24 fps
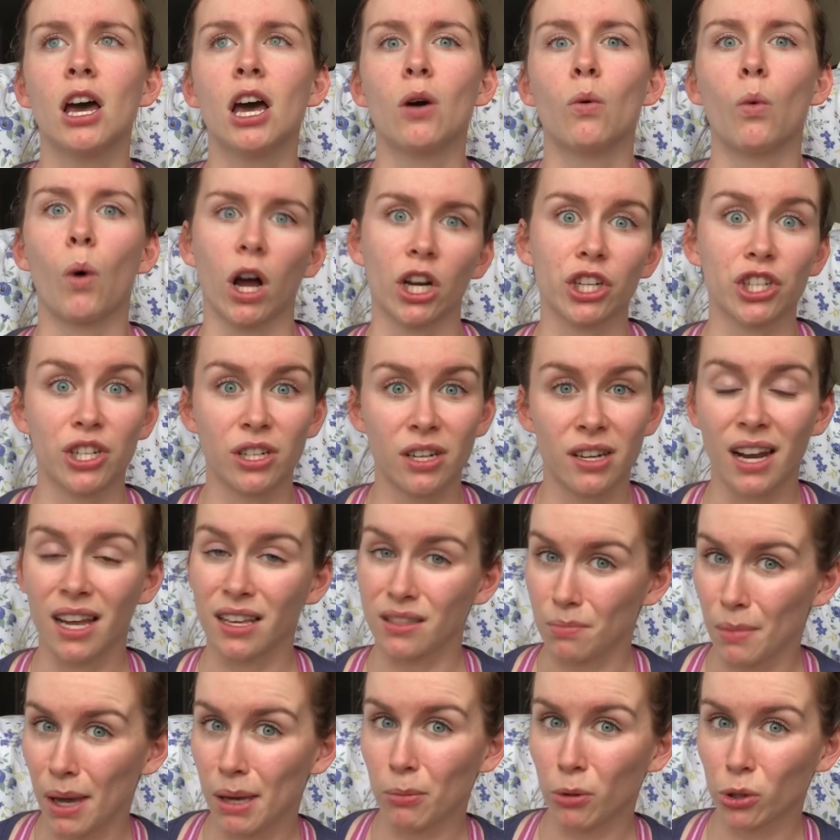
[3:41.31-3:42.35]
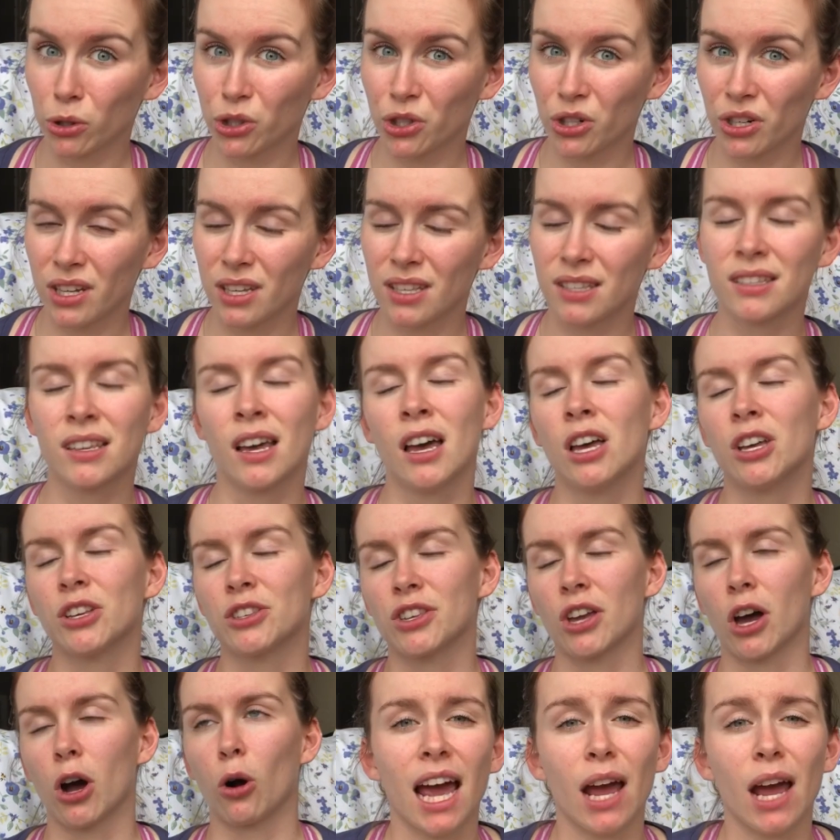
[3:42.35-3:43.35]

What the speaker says: Washington has maple trees. So